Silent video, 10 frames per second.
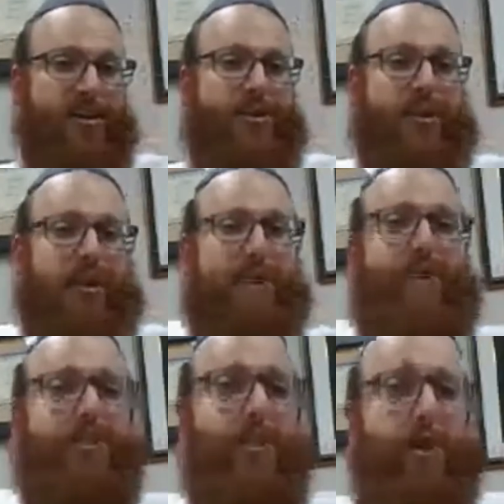So he said to the
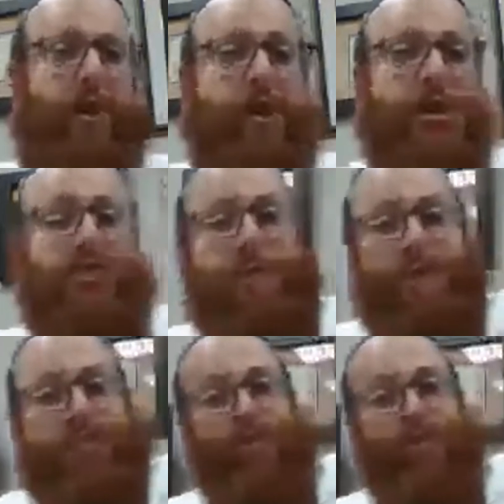fish, where are you swimming